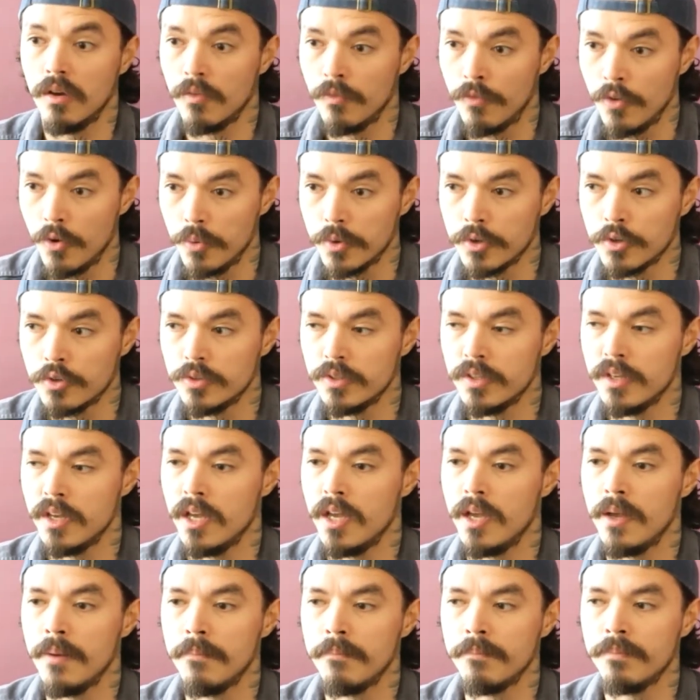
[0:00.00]
Very good
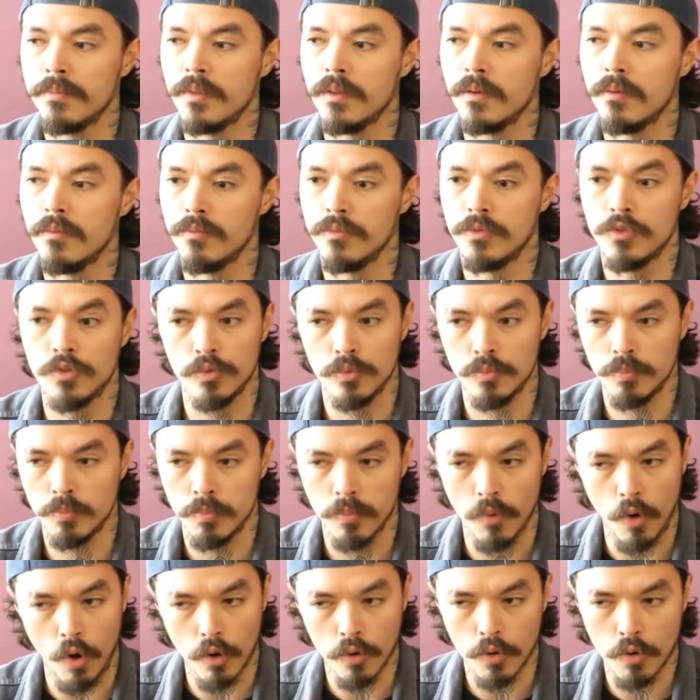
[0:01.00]
game to
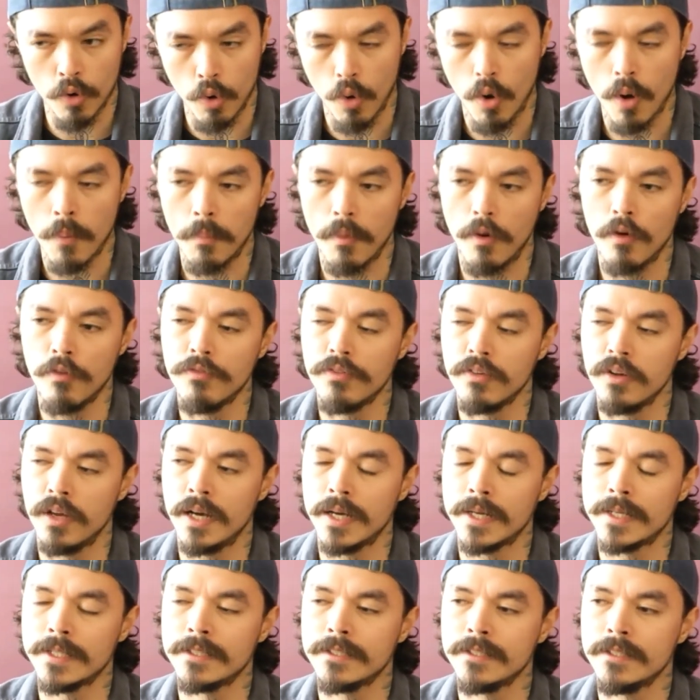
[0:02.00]
co-op
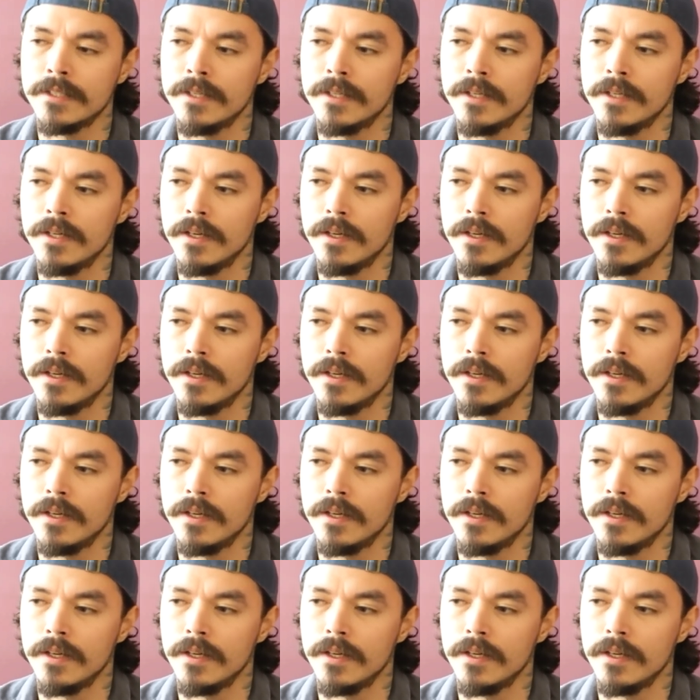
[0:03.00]
offline.